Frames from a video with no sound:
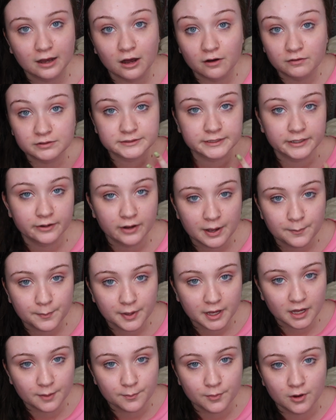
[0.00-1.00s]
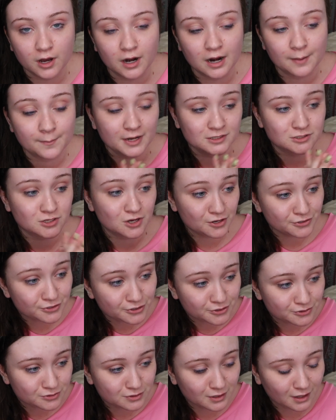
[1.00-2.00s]
Obviously I don't have makeup on. I'm about to also
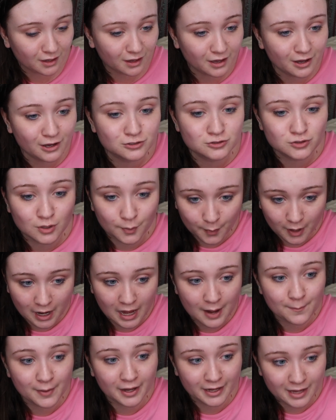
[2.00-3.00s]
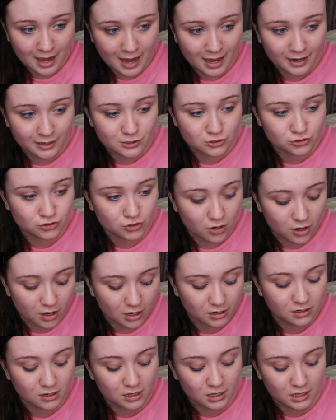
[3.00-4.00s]
do skincare, so I'm gonna have my cat ears
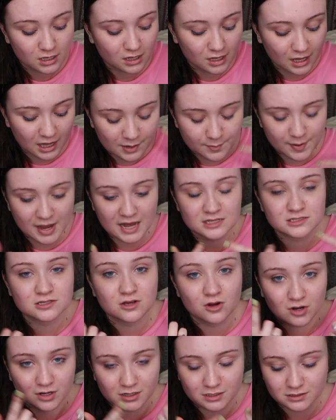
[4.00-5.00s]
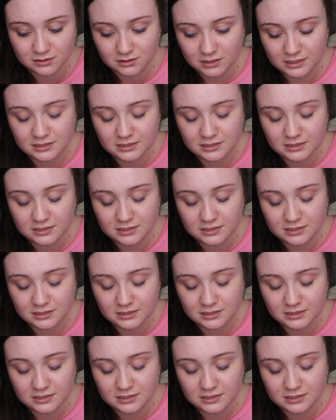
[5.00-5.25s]
on and a mask on.